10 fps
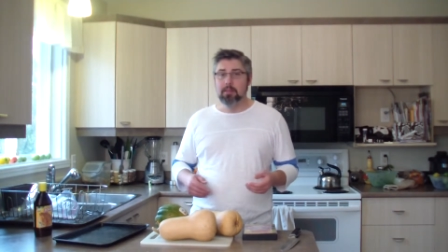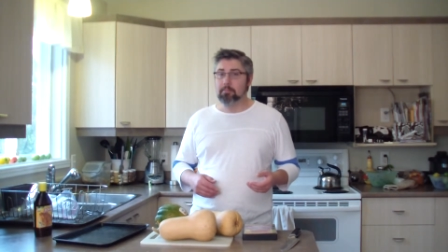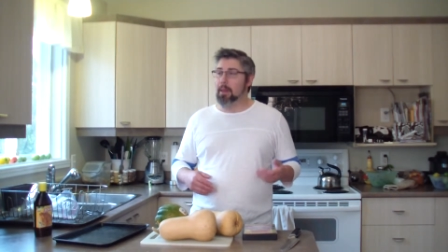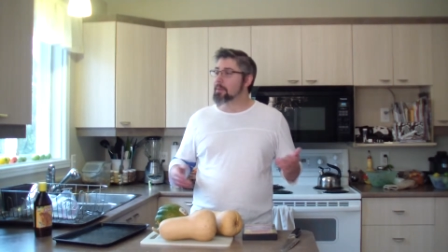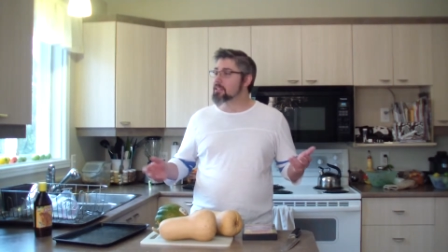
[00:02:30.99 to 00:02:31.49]

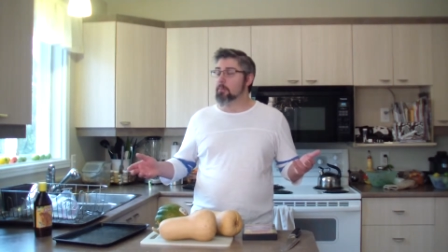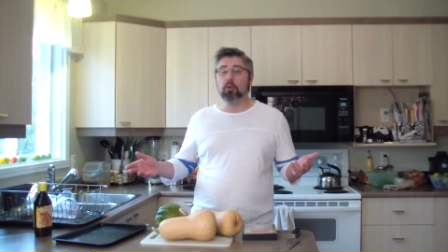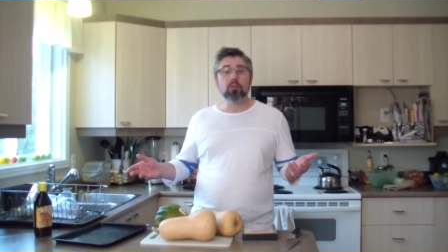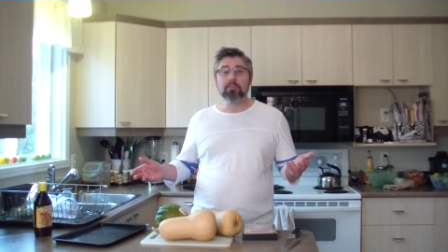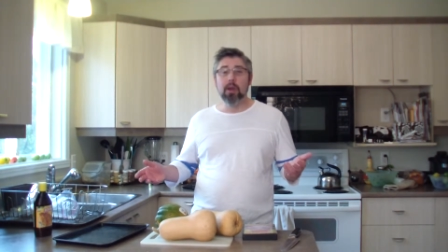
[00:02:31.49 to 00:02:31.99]
Maybe some
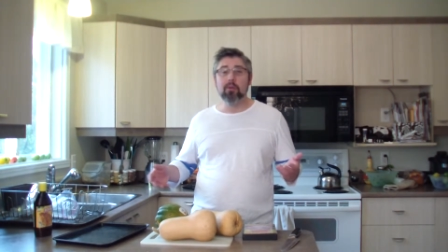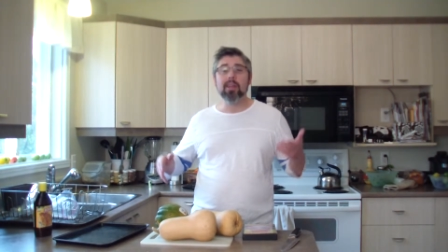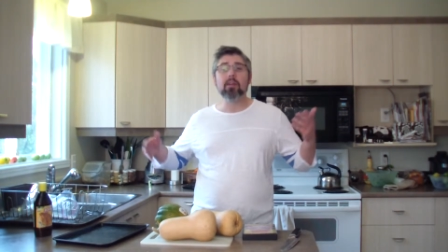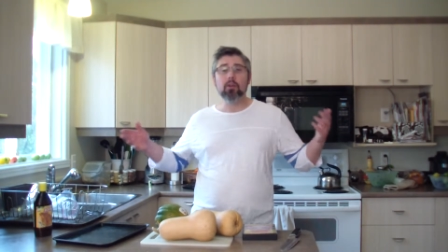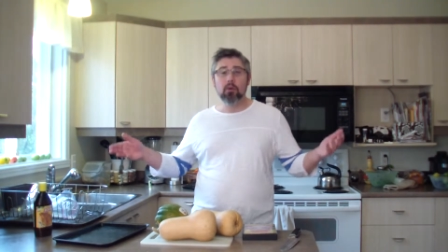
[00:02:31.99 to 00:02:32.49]

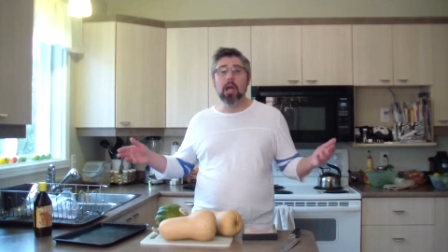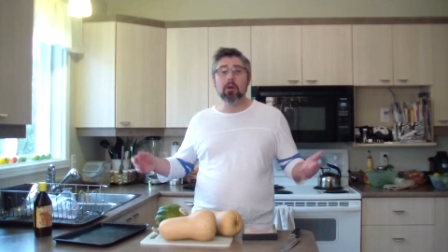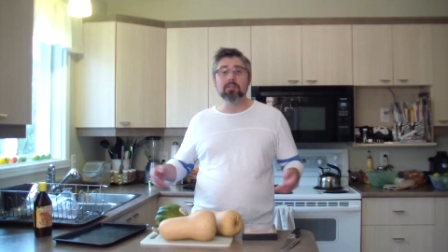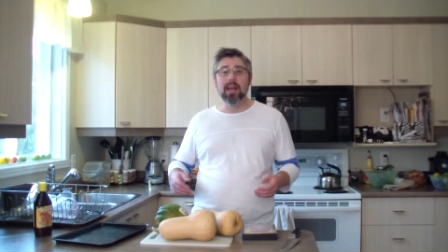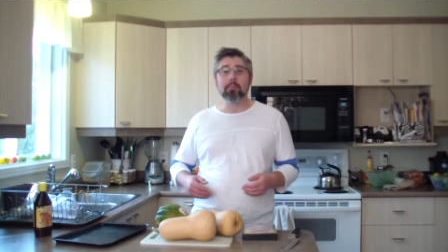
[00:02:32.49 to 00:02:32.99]
rosemary, who
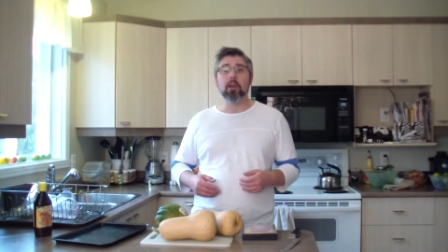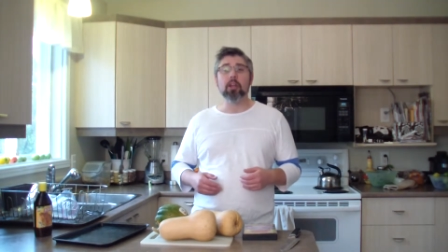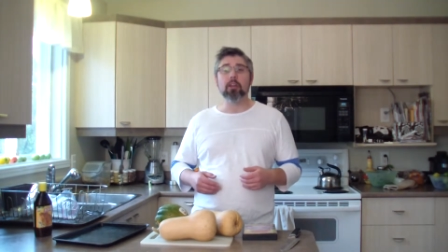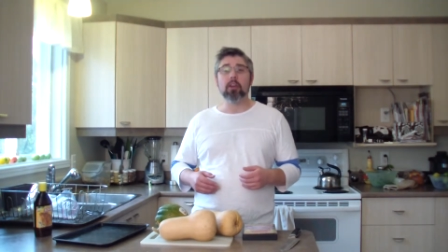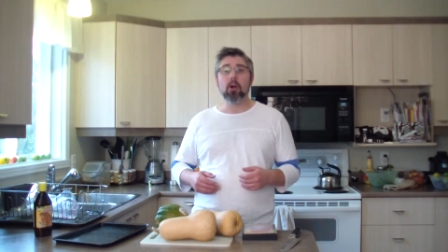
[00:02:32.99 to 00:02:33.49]
knows? I'm
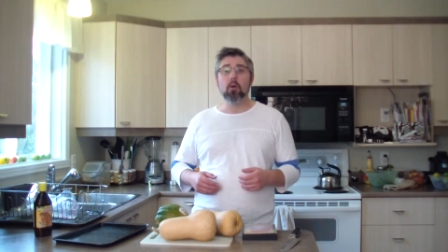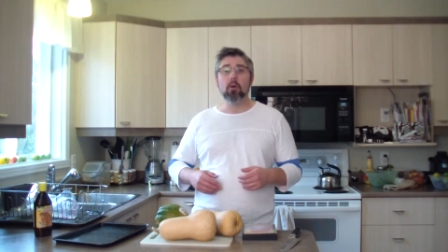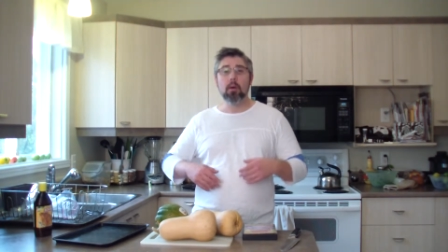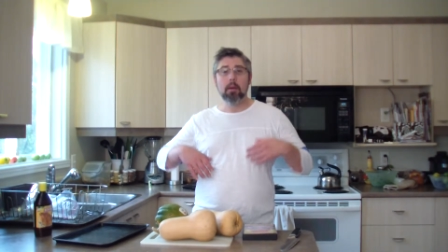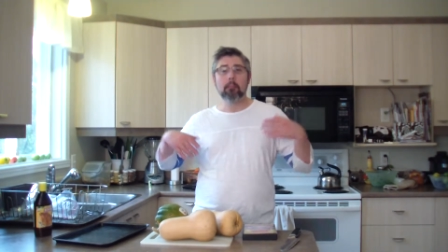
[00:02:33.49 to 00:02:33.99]
gonna
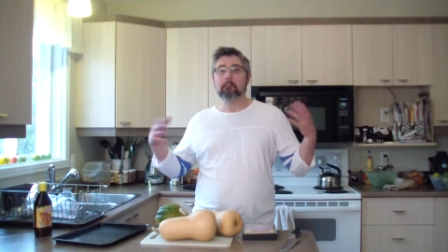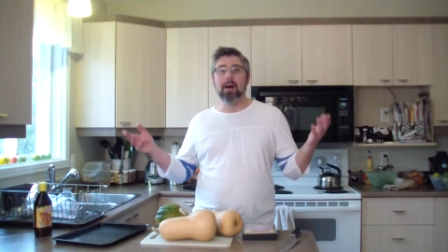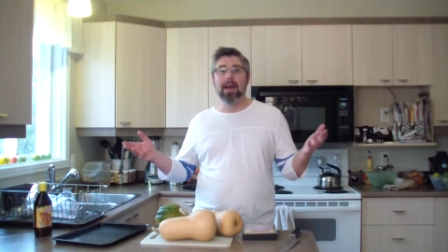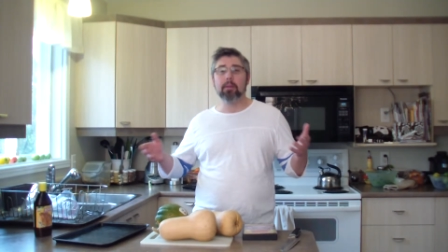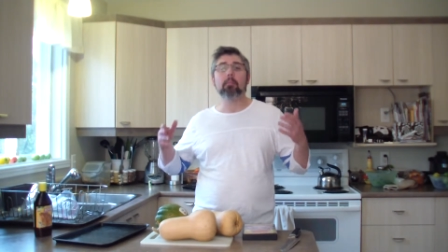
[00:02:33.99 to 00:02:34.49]
go
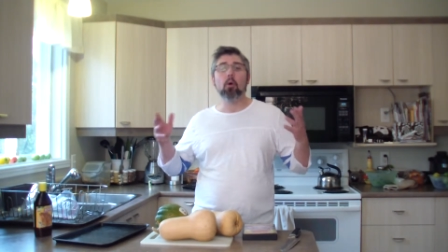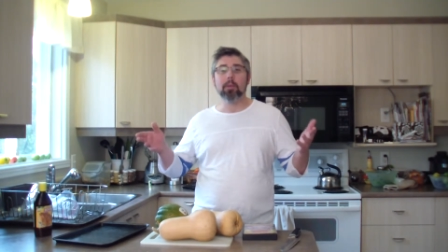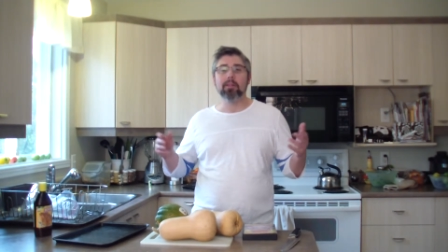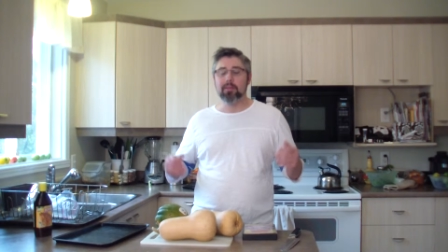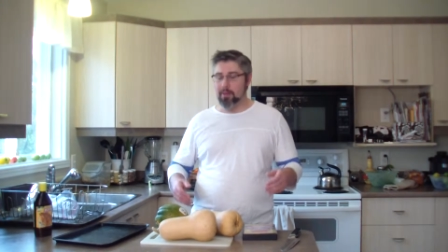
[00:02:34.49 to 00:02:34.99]
by the
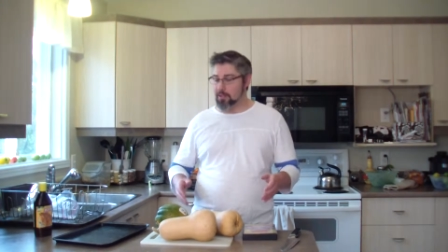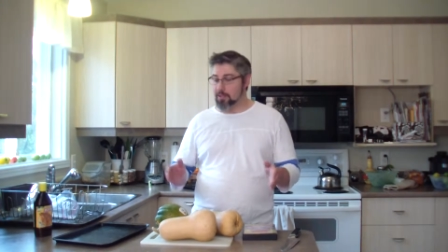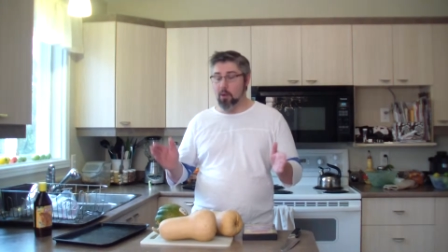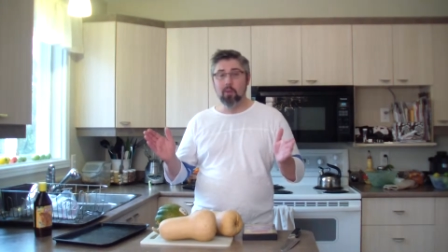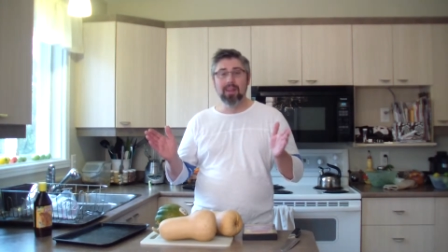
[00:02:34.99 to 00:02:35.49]
moment.
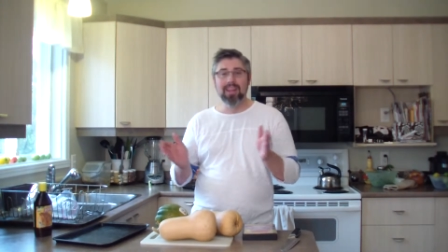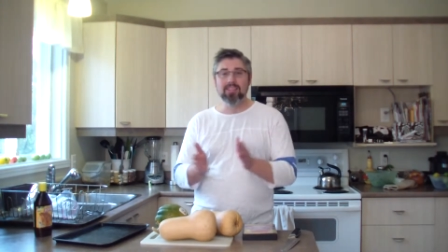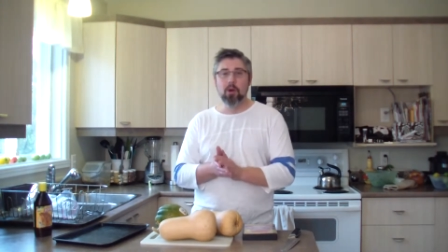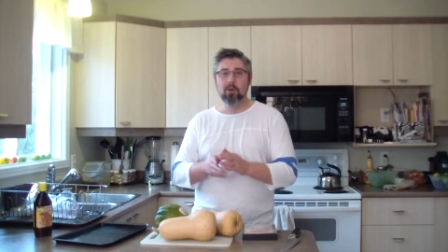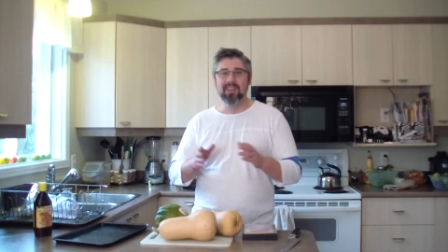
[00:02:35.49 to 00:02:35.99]
So
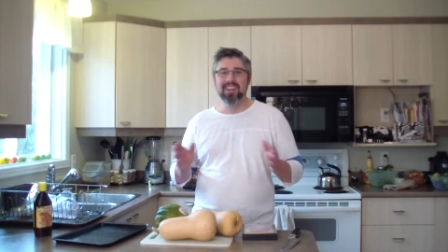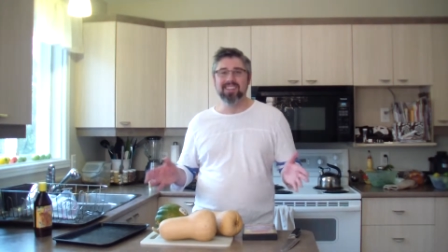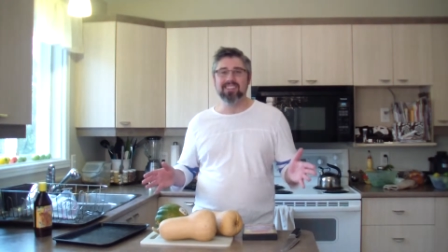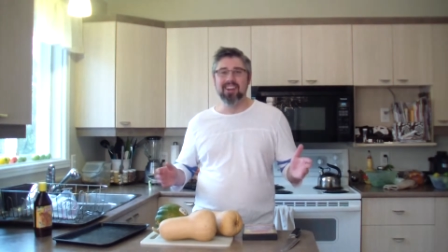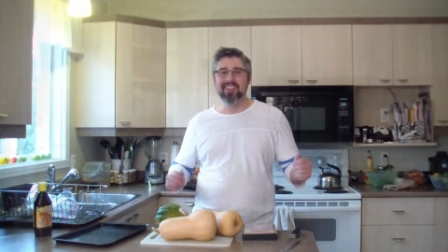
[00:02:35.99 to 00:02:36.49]
let's go,
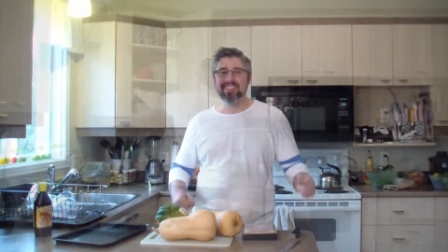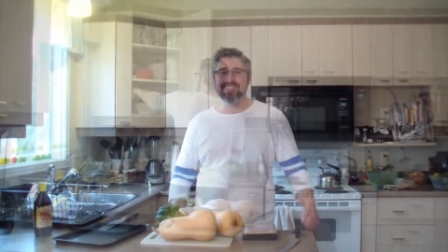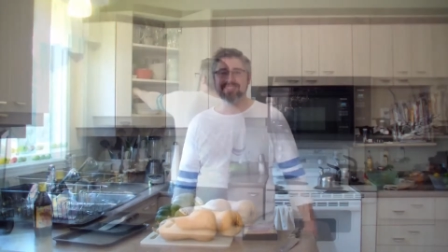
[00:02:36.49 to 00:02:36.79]
let's start.